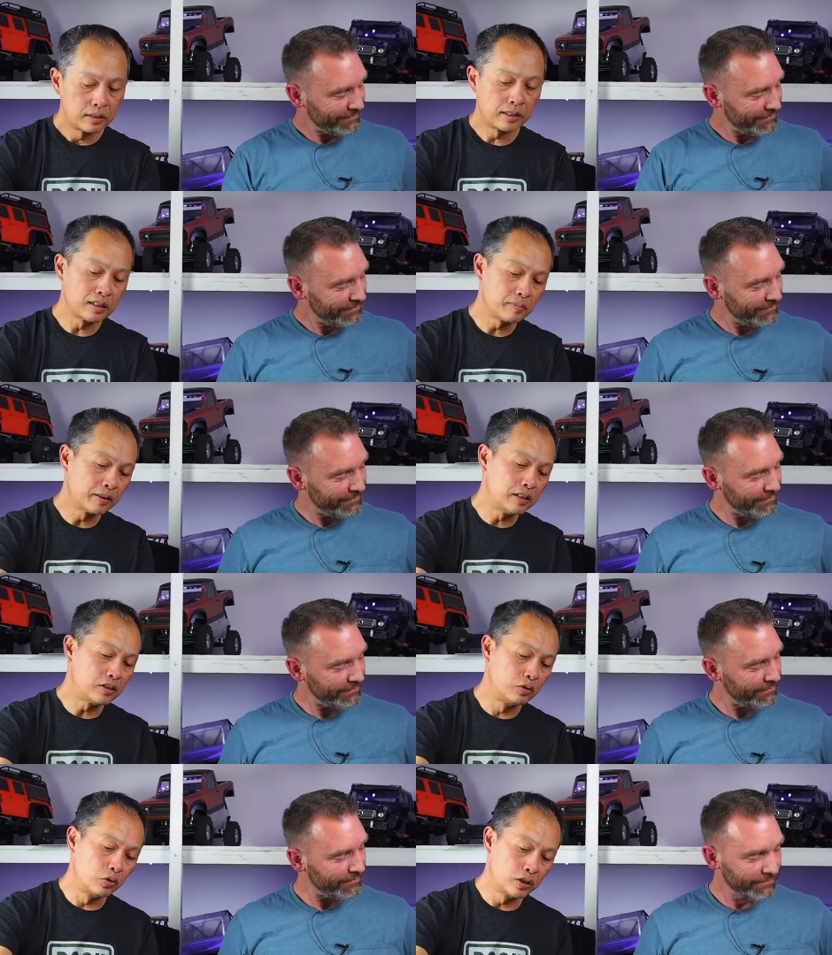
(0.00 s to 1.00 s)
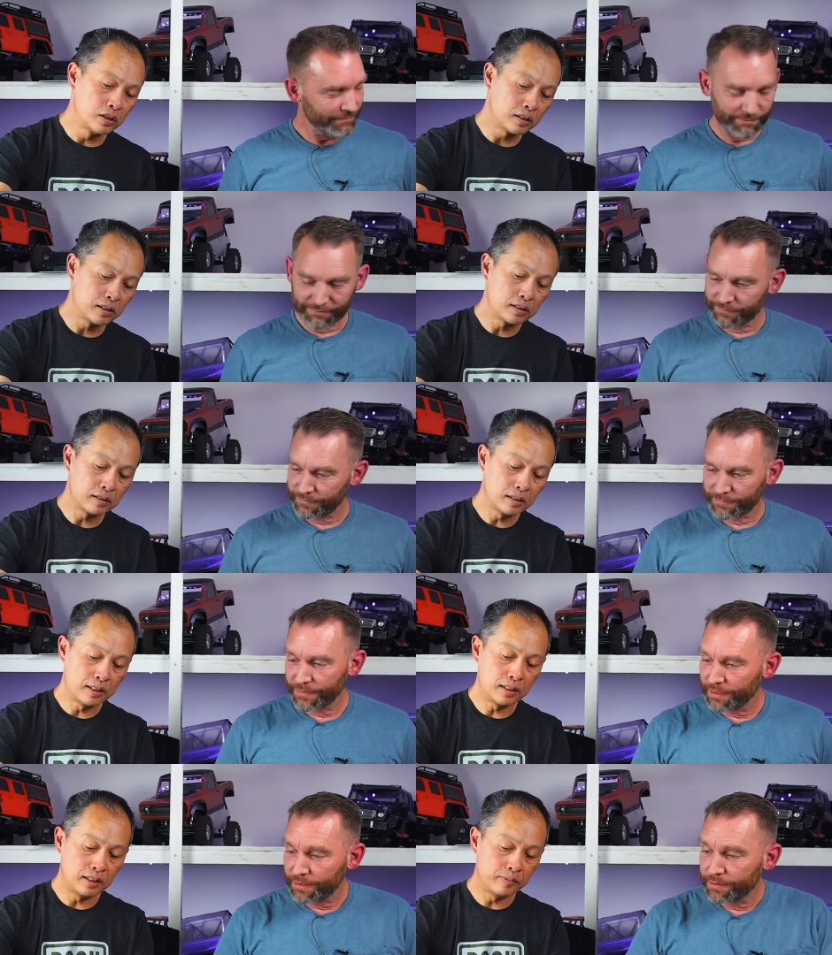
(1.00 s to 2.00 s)
Speaker 1: Tell us about these doors.
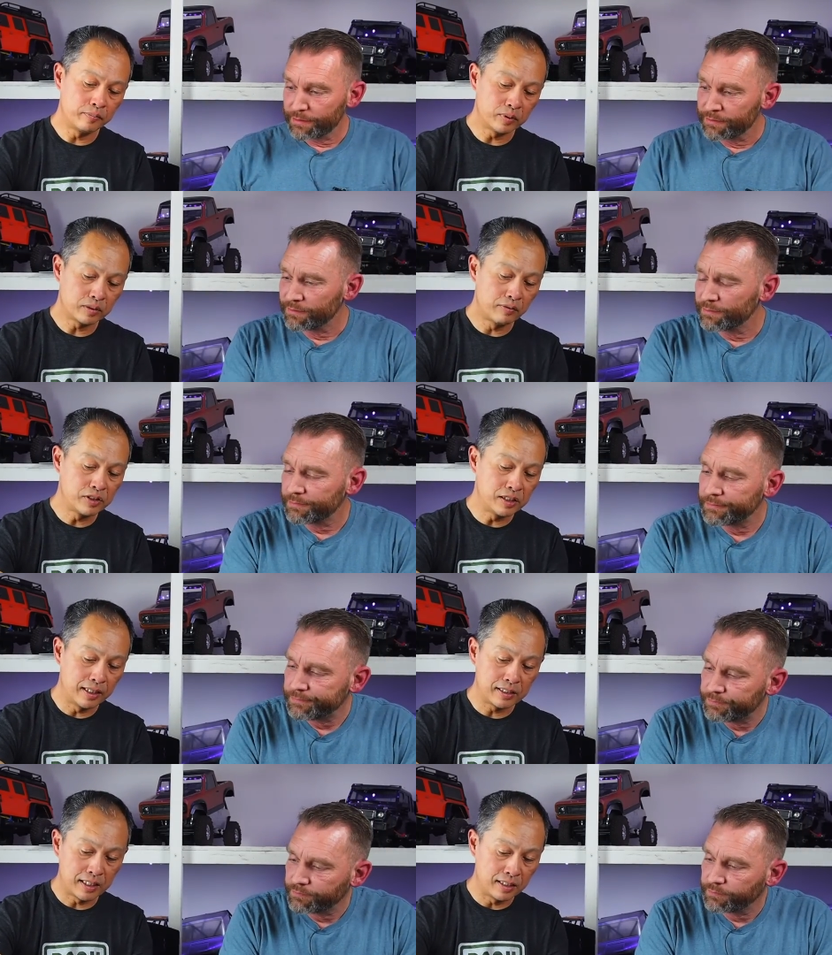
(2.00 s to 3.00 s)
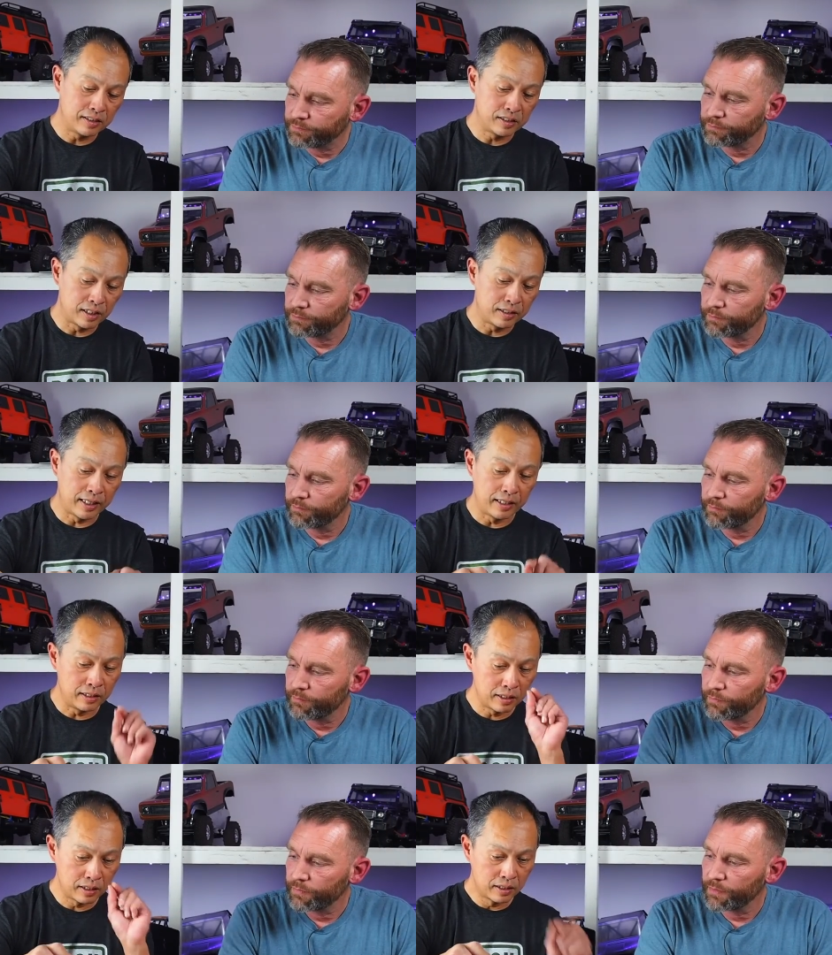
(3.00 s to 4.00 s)
Um, obviously, Lexan is just a
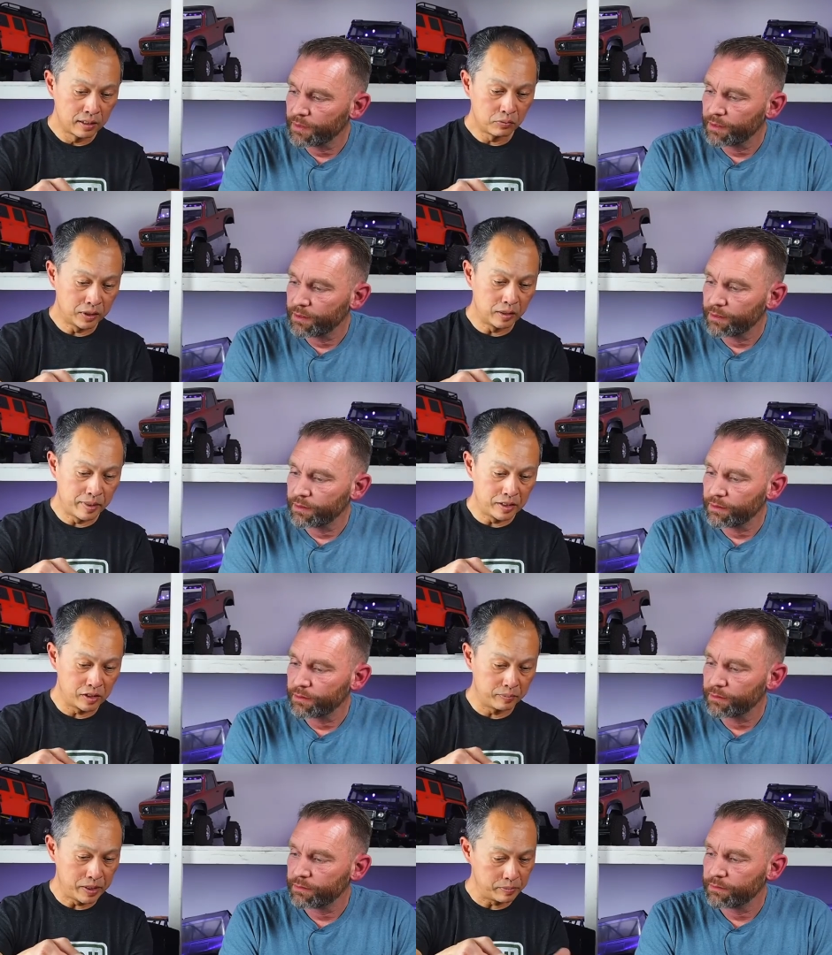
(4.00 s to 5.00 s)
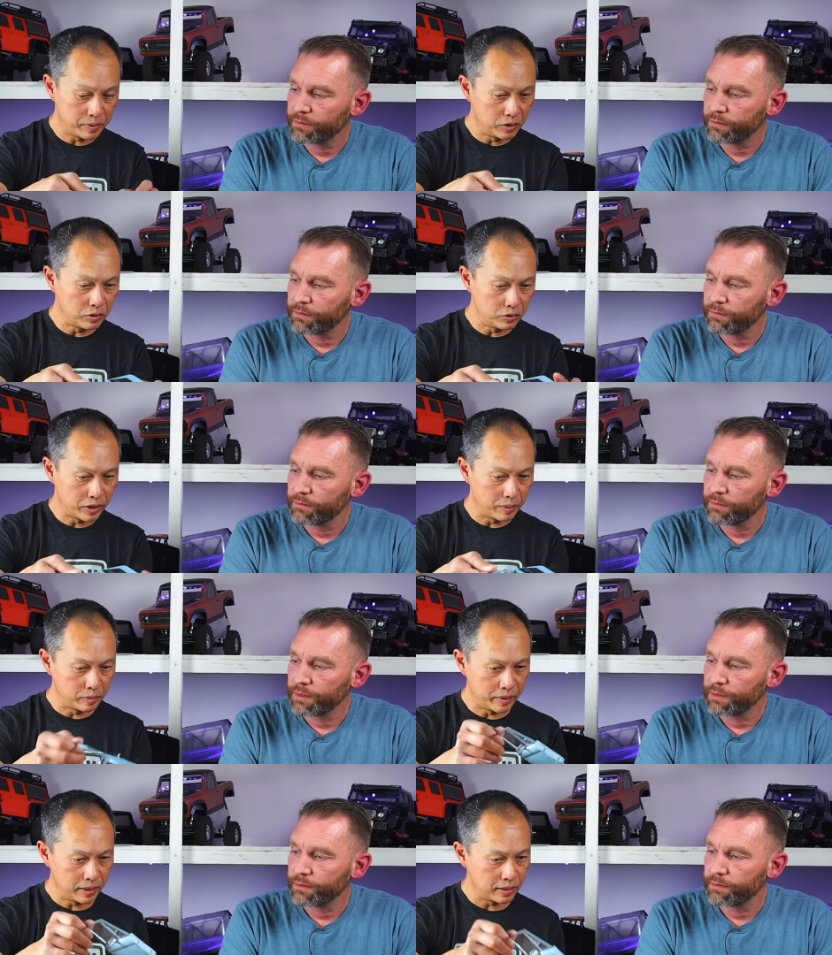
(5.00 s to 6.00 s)
thin, one-dimensional piece, but you, you're able to
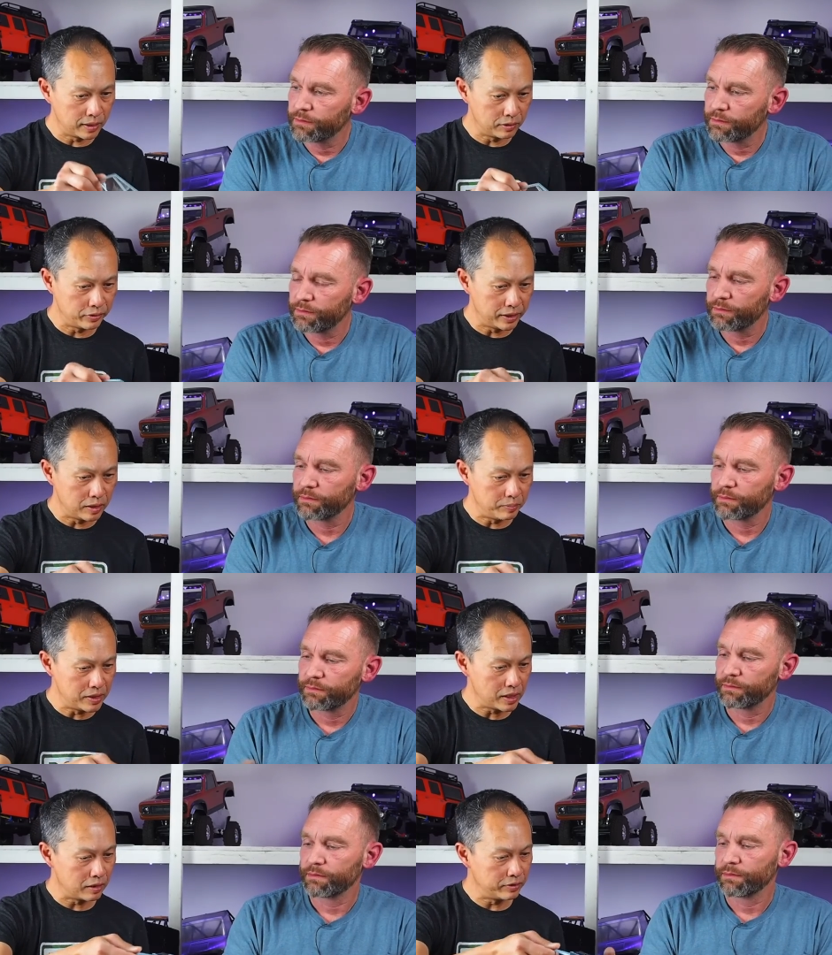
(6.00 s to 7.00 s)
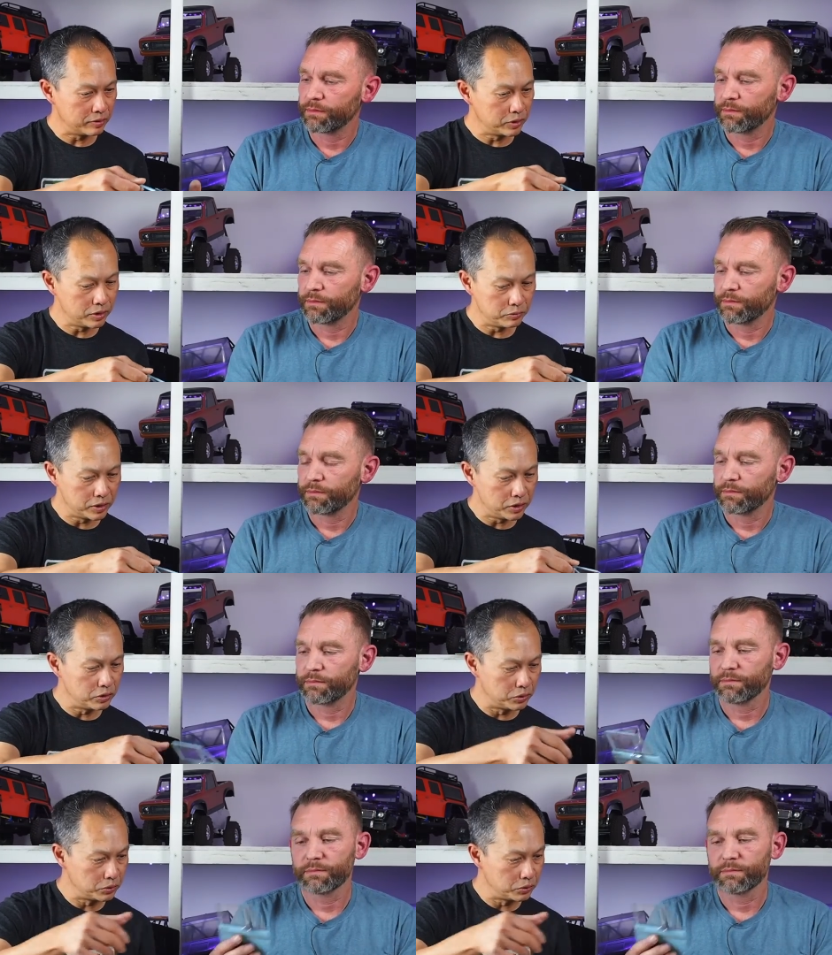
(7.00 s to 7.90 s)
make a 3D piece out of it. What do you, what do you do